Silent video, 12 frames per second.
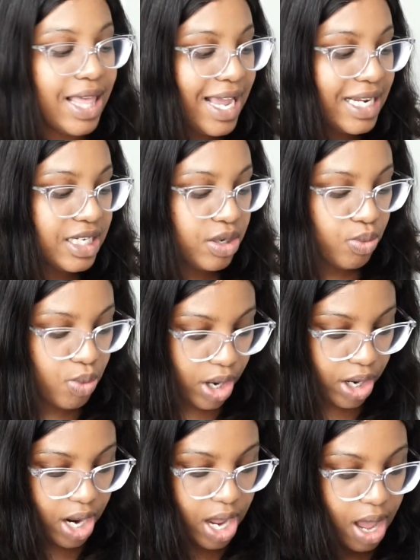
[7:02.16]
that it didn't
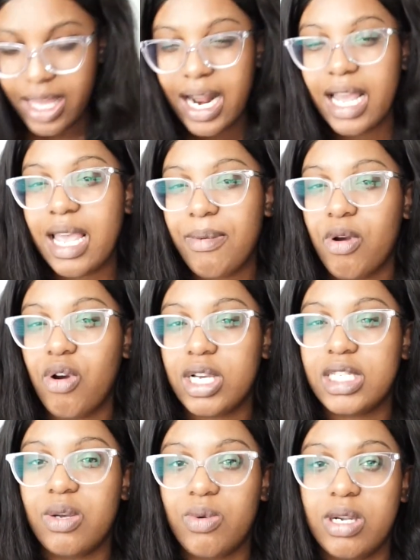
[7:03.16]
work. Then I came
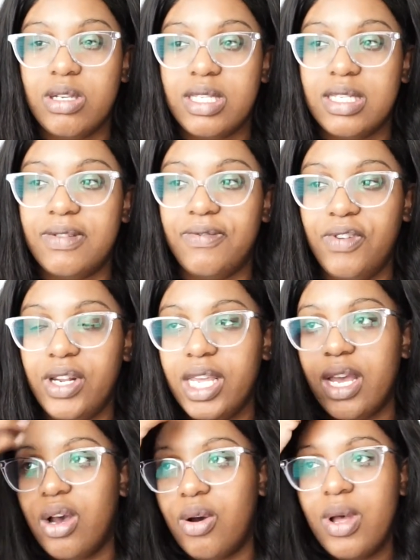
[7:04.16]
across someone else's
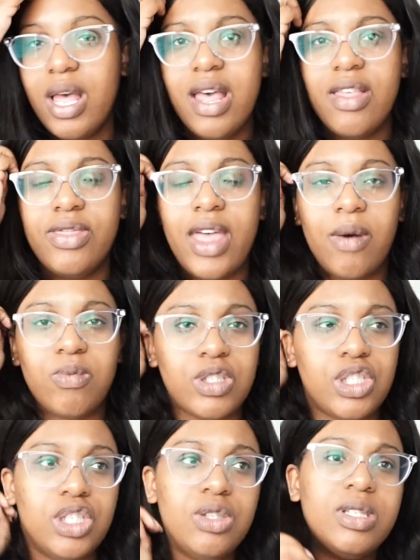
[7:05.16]
video that
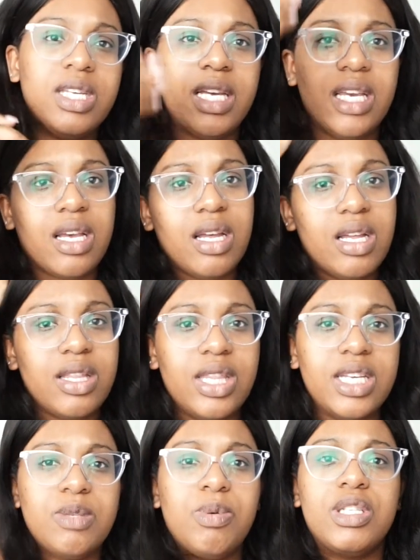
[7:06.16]
was using
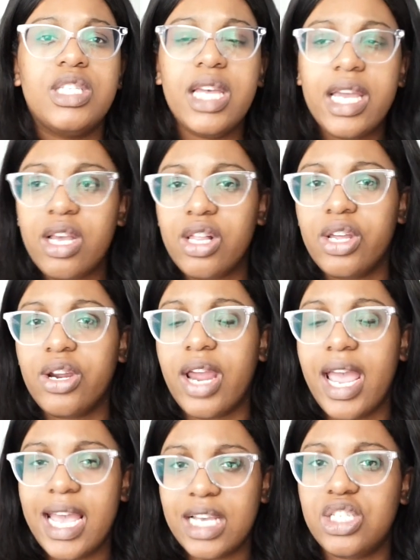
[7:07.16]
this
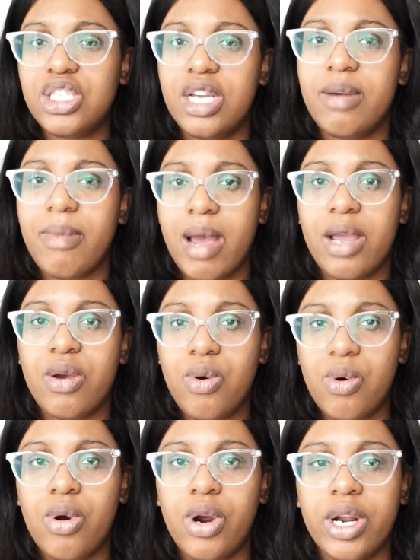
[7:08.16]
particular H D M I
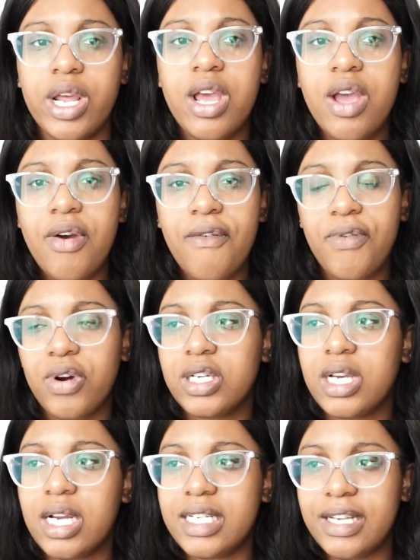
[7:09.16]
cord for
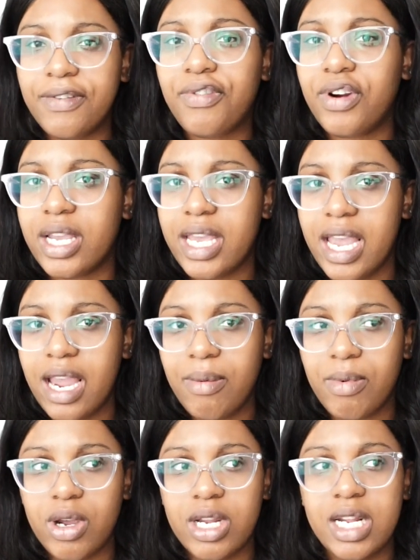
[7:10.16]
a different
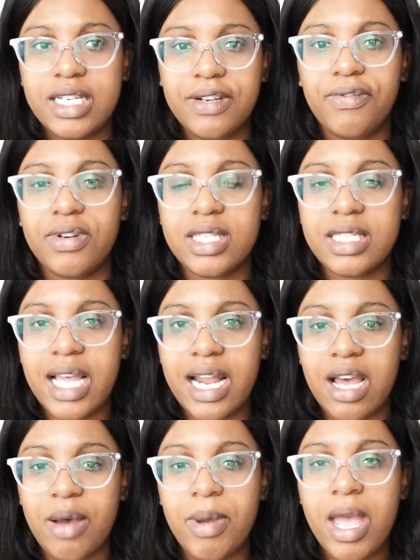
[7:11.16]
camera and a different
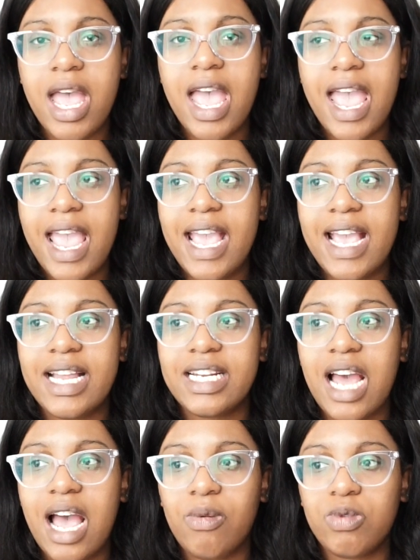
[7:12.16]
setup,
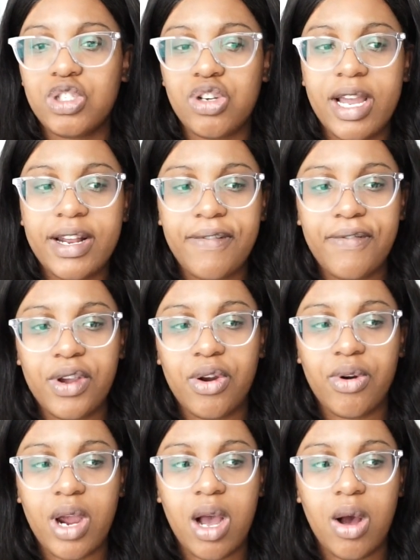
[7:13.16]
and I was trying to
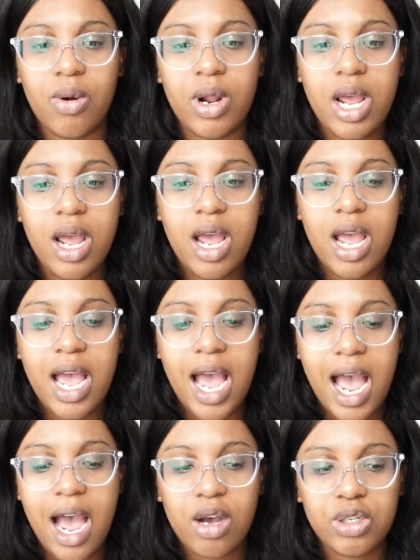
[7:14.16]
figure out
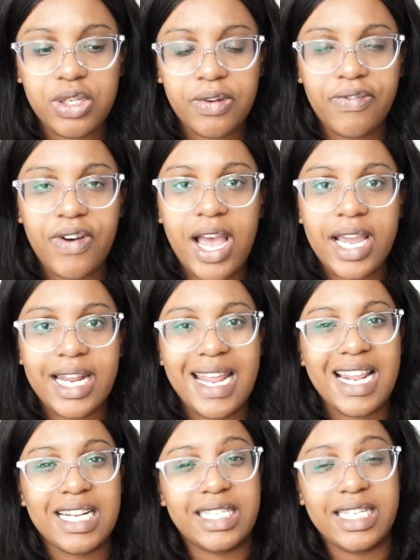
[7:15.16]
how to find
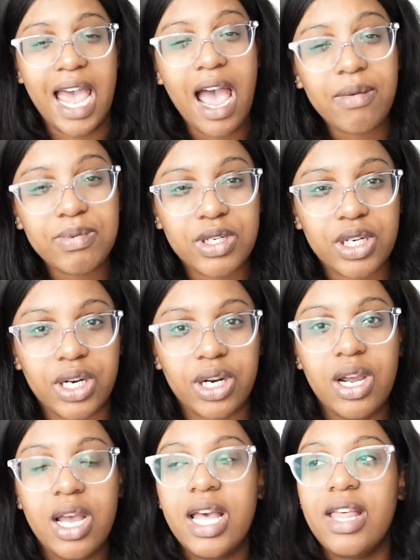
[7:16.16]
an
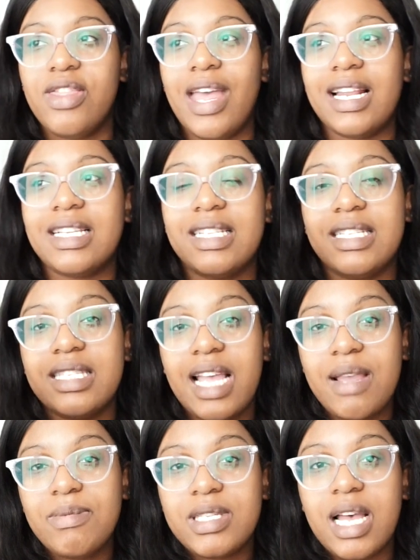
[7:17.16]
adapter that is the
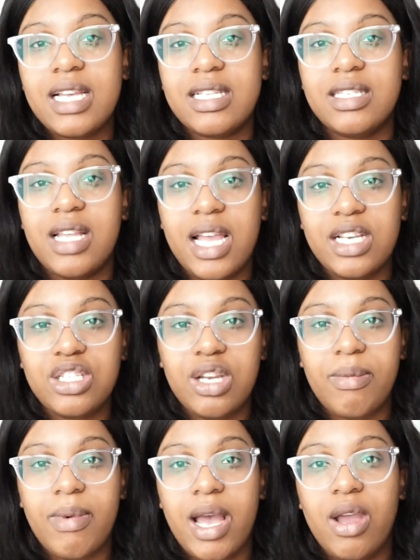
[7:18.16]
same size as the H D
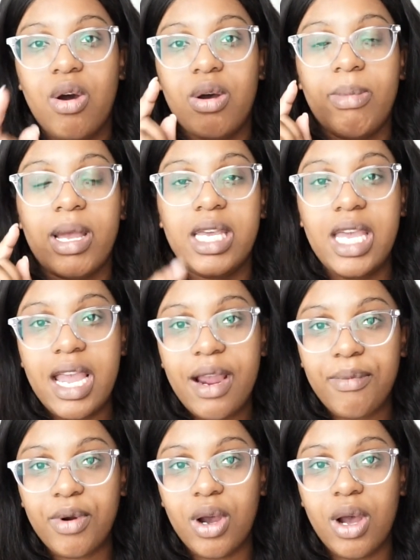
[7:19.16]
M I on my
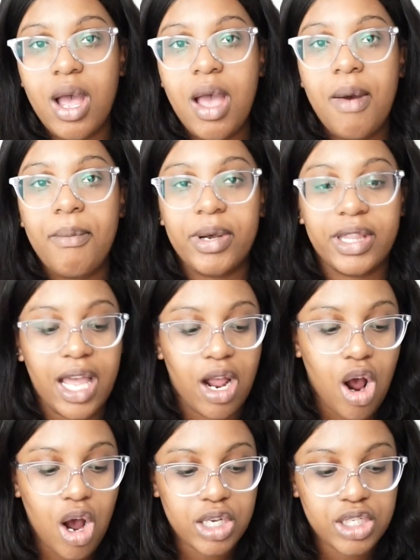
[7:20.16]
camera, but
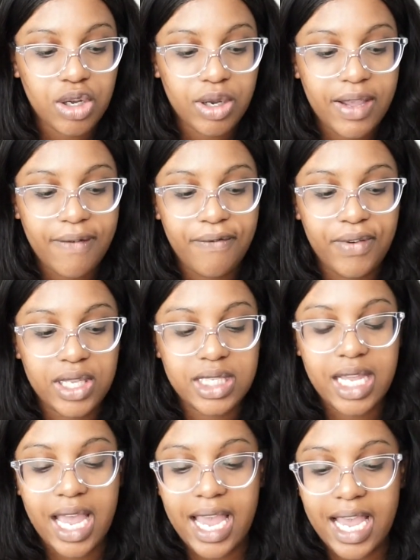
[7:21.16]
that also can
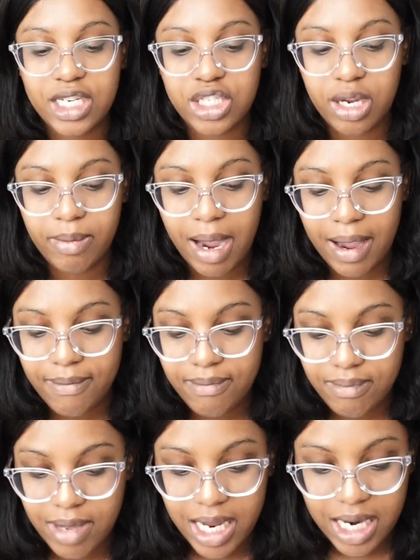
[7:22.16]
fit a H D M I
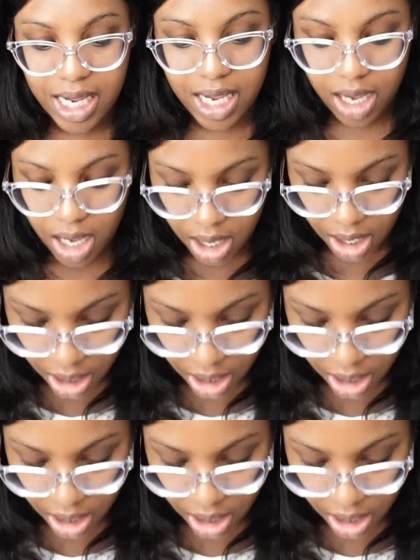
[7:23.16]
mini